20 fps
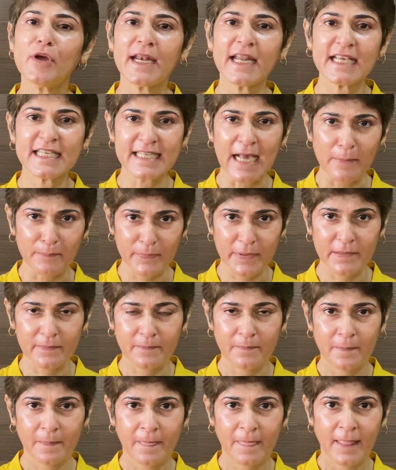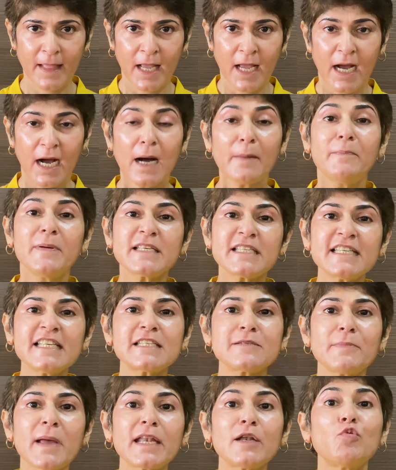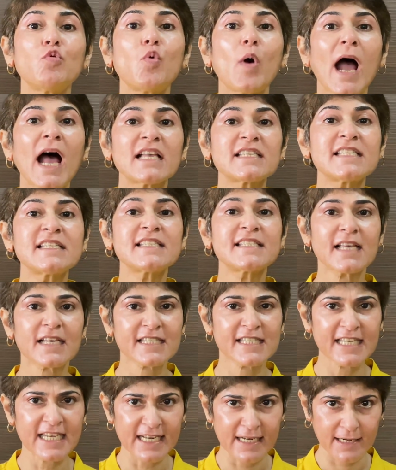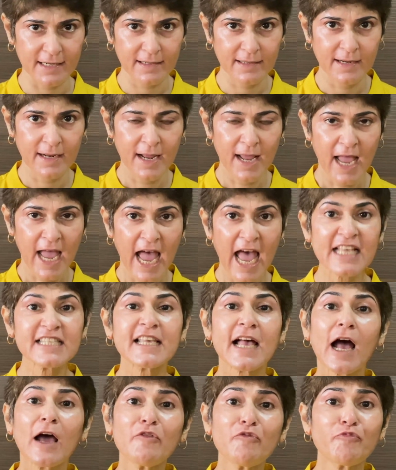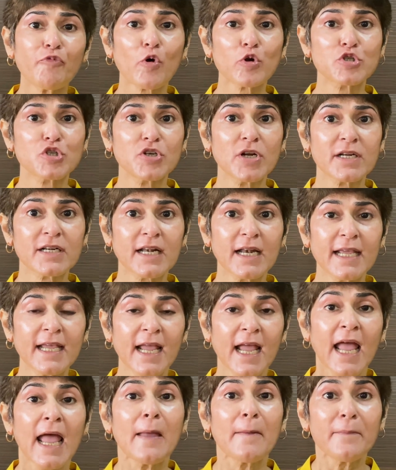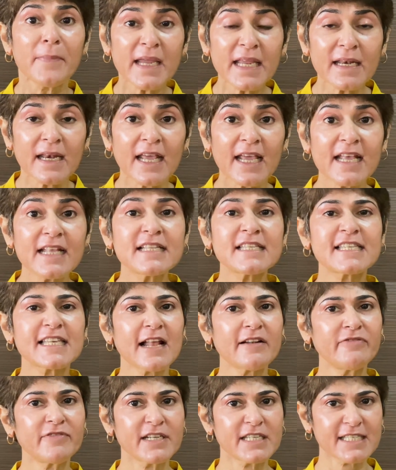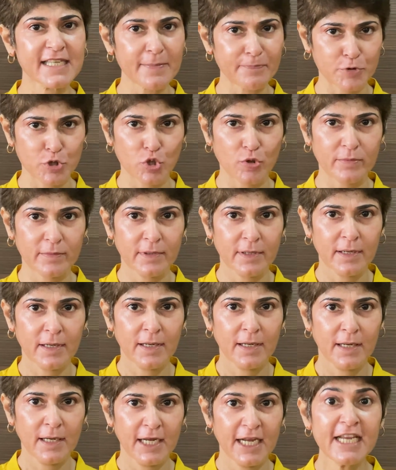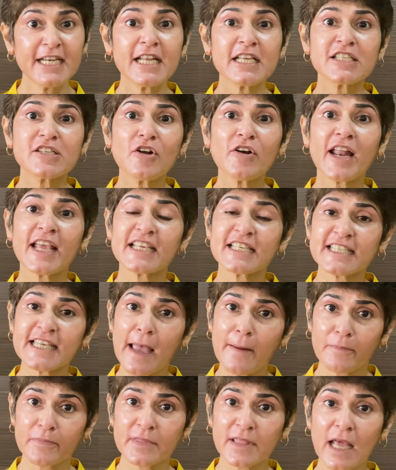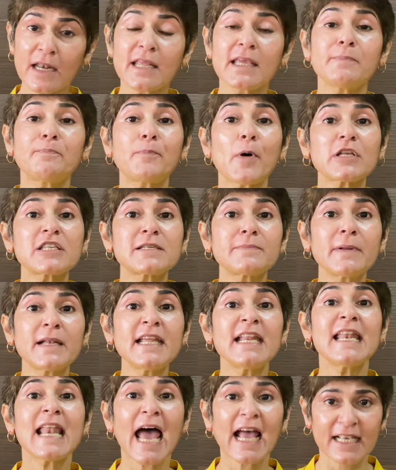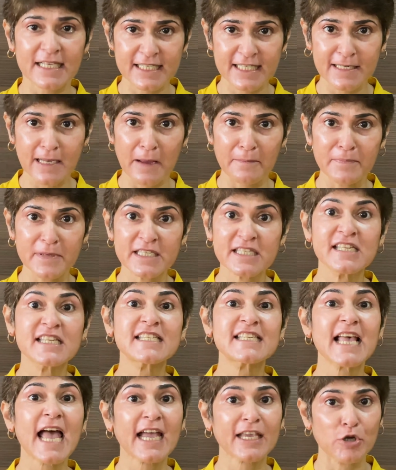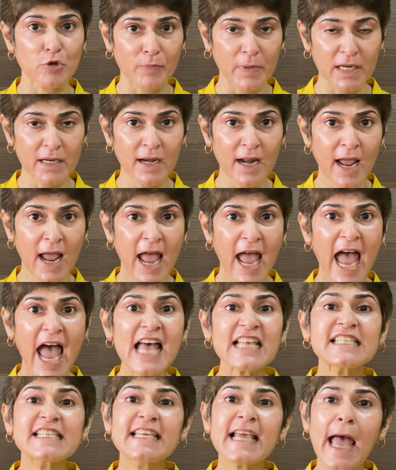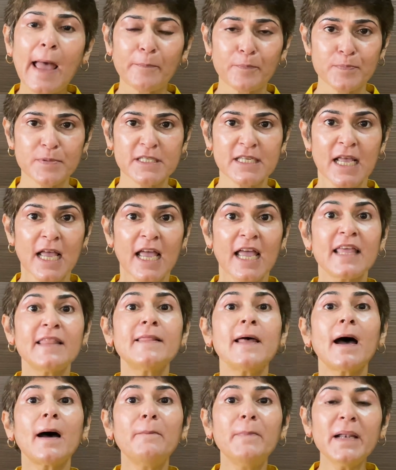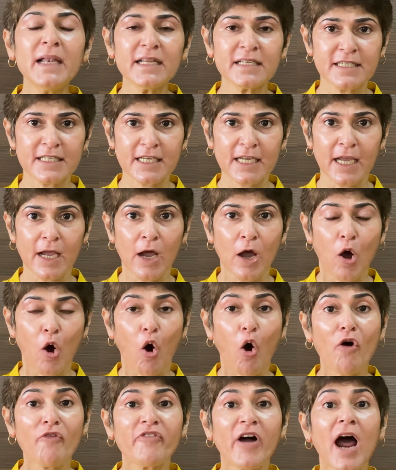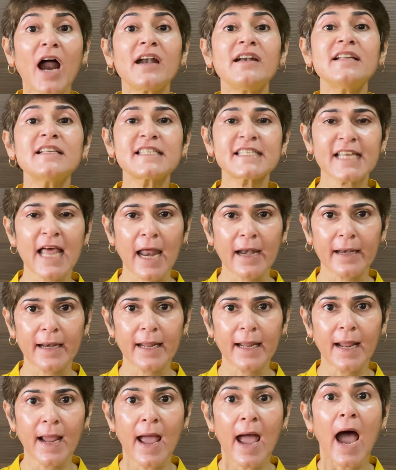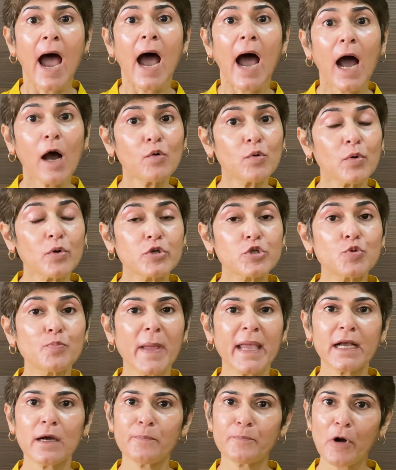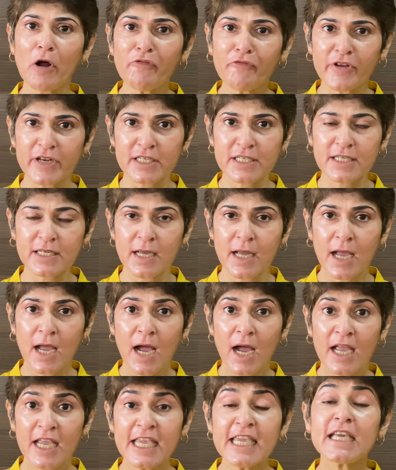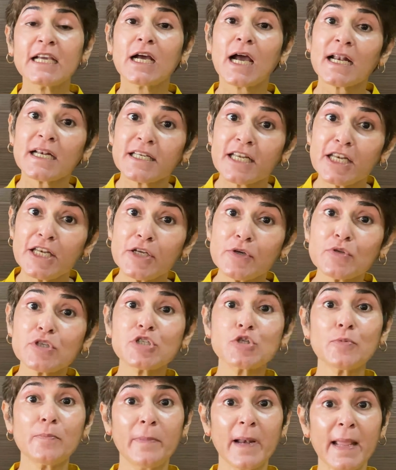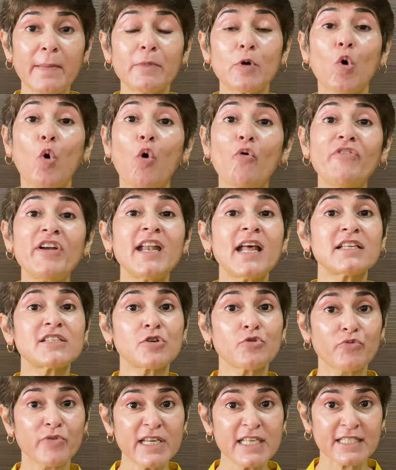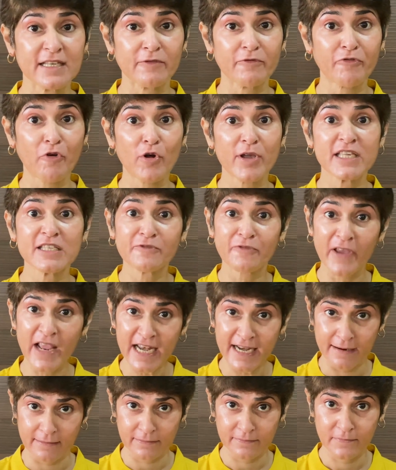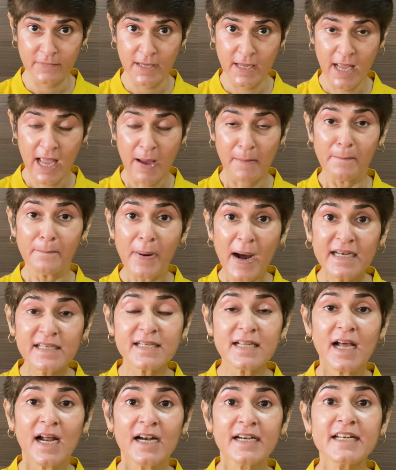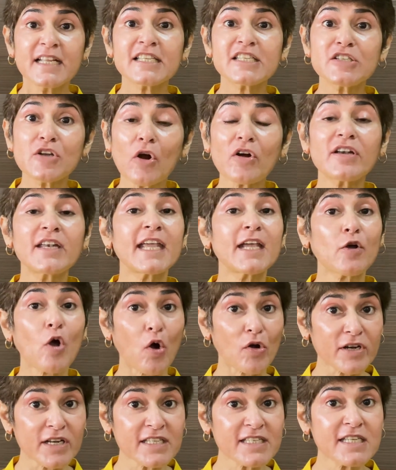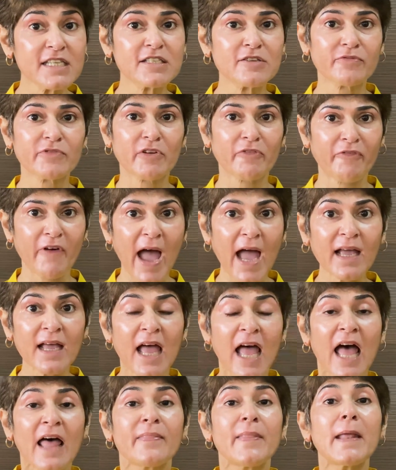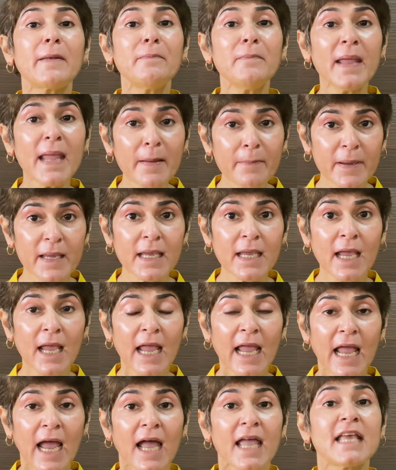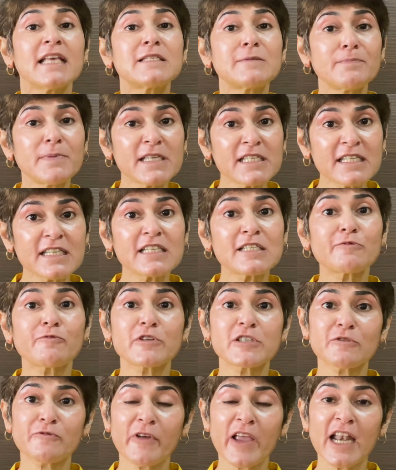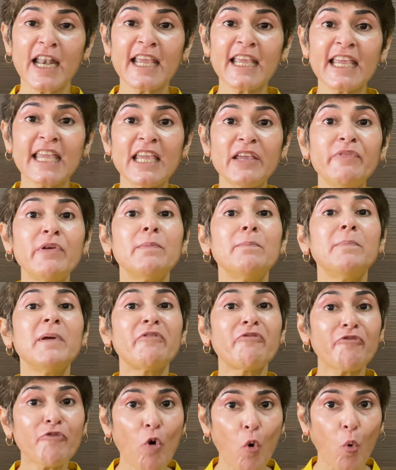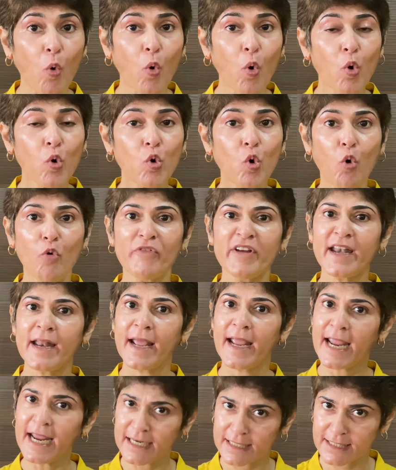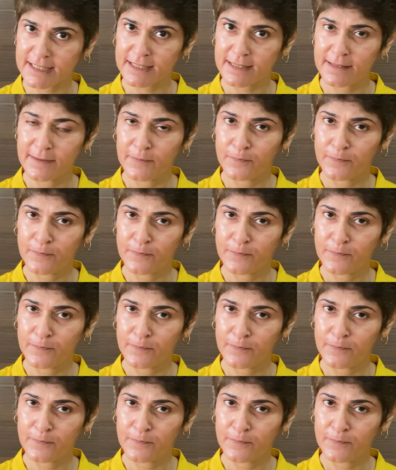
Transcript: you an example. A businessman who hasn't succeeded has unfortunately been in self-deception. He does not accept that he possibly lacks business acumen, has gaps in the ability of understanding how to make a profit. He continues to blame COVID as a reason for his failure, but does not take cognizance of the fact that maybe his business was failing even before COVID hit.